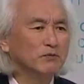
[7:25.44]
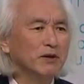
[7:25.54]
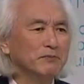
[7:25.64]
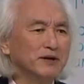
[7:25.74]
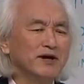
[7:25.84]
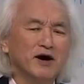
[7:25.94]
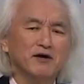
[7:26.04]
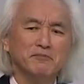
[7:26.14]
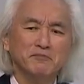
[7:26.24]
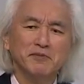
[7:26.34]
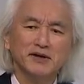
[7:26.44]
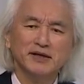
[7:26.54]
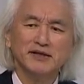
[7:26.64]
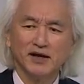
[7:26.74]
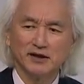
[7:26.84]
will become
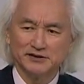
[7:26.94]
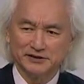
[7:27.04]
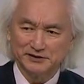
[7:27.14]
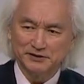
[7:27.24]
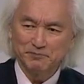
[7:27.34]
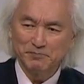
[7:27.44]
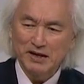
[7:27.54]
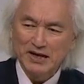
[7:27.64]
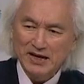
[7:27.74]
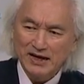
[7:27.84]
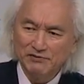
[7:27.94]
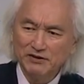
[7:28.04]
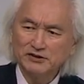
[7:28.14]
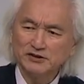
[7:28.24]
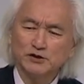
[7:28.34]
intelligent. And
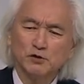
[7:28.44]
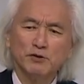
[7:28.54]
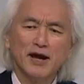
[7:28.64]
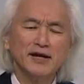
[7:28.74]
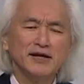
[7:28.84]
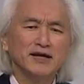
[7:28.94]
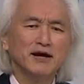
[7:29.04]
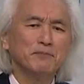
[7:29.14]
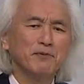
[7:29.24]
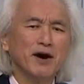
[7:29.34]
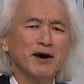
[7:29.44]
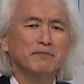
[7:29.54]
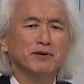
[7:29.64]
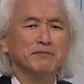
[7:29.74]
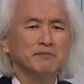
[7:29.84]
this is creating a
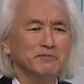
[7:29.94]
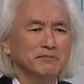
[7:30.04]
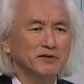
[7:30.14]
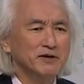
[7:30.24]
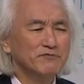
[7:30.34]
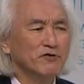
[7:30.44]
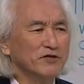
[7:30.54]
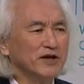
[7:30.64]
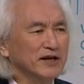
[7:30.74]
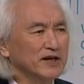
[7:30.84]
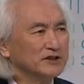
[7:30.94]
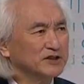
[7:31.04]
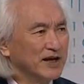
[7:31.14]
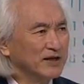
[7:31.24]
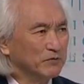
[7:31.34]
problem for the English
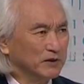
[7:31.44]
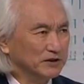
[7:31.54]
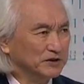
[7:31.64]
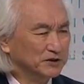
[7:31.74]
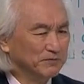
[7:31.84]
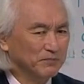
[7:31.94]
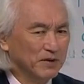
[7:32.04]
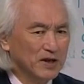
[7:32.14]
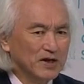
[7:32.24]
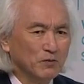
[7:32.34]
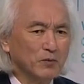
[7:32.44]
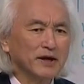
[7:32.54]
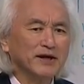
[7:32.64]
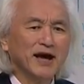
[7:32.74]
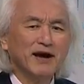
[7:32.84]
language. We're
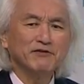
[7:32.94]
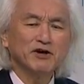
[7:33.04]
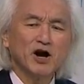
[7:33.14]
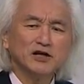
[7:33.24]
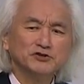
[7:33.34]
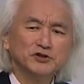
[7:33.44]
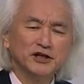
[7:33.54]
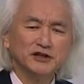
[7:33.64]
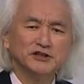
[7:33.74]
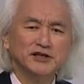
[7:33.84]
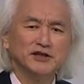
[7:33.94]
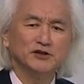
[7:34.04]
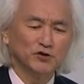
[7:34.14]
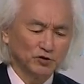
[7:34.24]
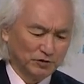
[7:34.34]
going to have a contradiction in
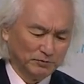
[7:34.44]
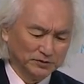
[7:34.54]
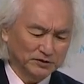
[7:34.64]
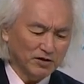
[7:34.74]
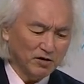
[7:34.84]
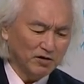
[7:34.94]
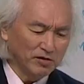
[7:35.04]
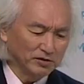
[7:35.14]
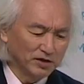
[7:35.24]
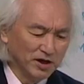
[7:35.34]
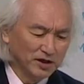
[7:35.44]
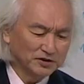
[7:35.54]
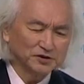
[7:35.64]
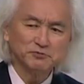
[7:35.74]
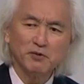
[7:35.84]
terms called
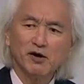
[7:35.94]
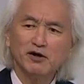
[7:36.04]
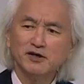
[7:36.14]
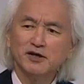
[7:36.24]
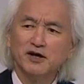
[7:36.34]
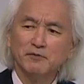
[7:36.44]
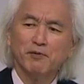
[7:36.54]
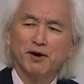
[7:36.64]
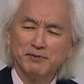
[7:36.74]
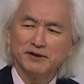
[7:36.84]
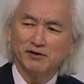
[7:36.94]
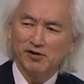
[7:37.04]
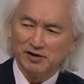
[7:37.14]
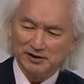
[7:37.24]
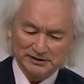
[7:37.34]
smart Barbie
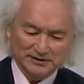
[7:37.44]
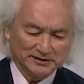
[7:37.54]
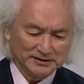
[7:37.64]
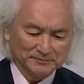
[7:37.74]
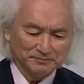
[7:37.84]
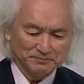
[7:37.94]
dolls.